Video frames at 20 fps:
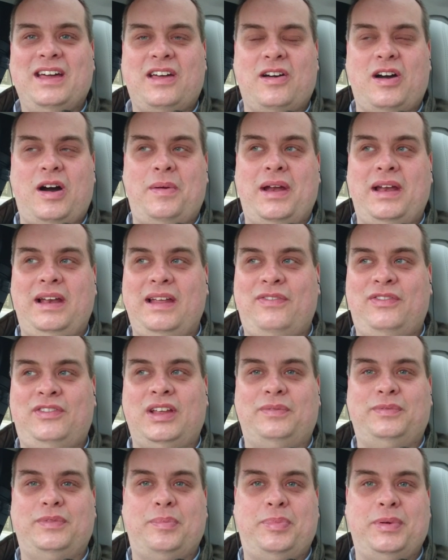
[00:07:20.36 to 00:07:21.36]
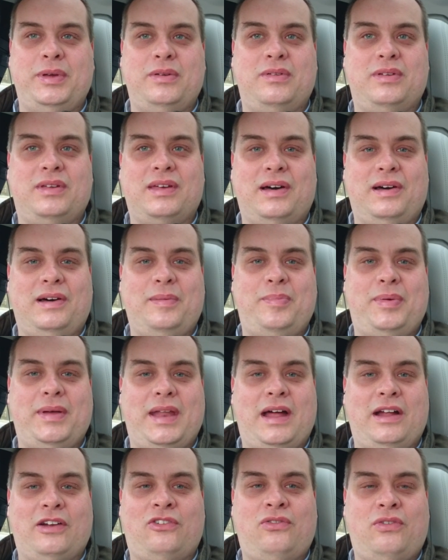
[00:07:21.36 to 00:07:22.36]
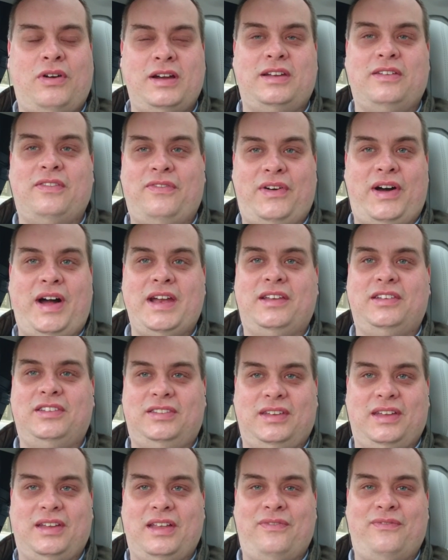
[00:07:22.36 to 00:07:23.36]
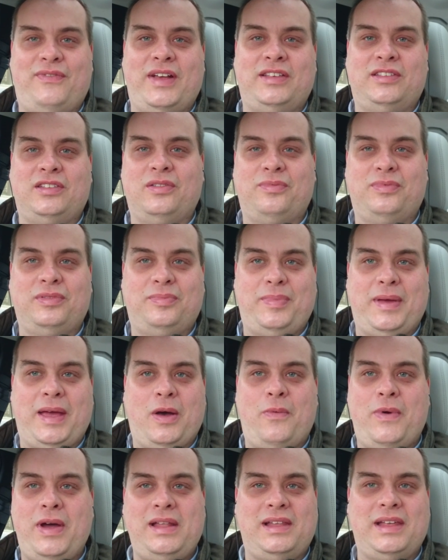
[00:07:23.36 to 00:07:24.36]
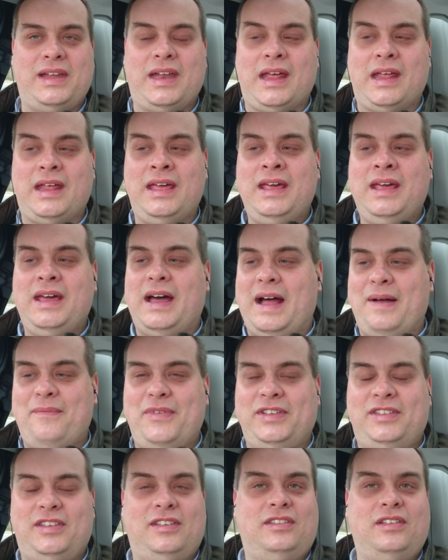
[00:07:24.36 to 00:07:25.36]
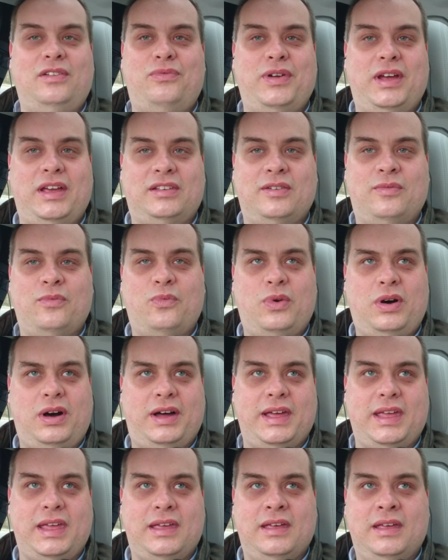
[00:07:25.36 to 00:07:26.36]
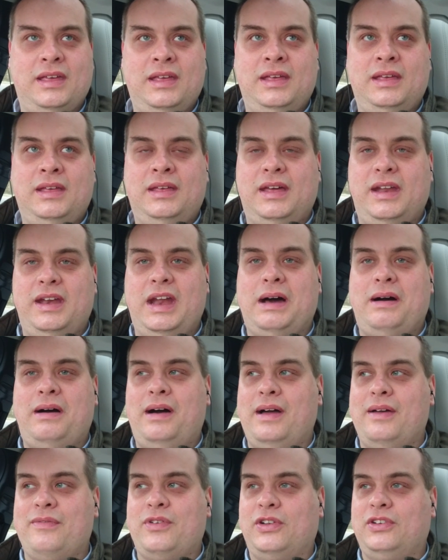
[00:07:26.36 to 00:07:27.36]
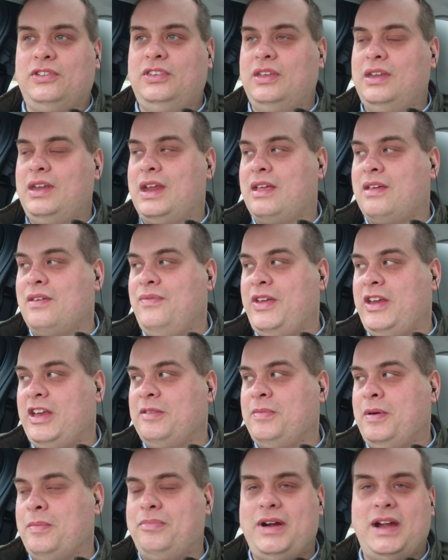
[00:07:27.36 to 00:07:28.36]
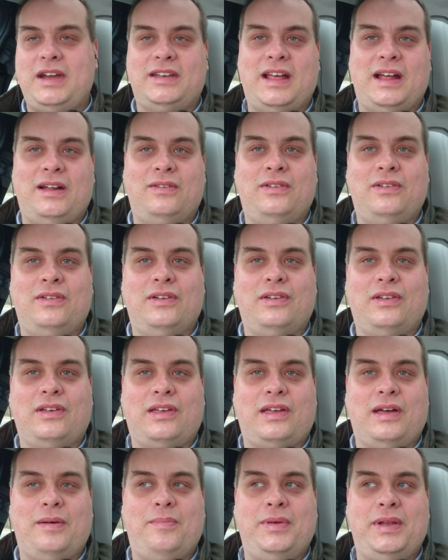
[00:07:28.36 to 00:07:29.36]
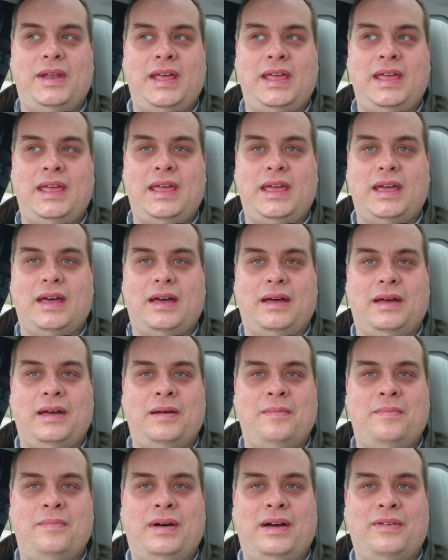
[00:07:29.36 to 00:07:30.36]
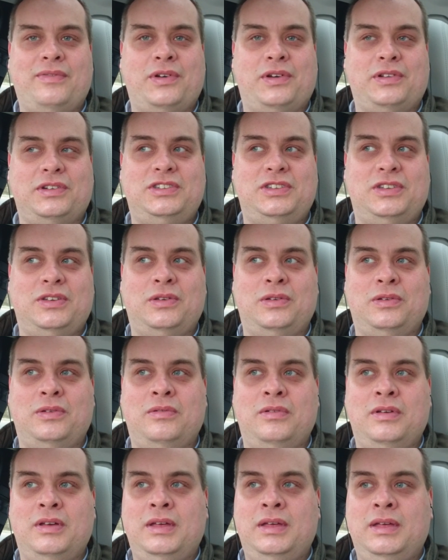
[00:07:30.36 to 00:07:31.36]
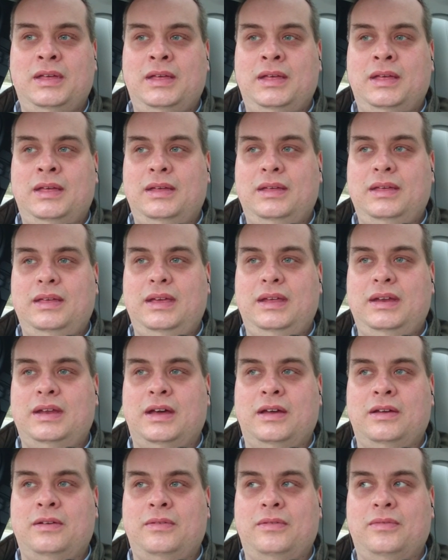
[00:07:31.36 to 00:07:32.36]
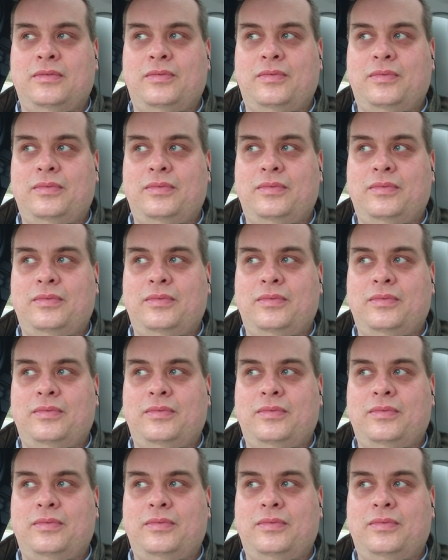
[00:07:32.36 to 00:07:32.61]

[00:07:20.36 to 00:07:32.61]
car and lift up the boot carpet, I try to find if there's a spare wheel in it, and this is the reason why. Now I've got to inconvenience my breakdown company, I've got to, you know,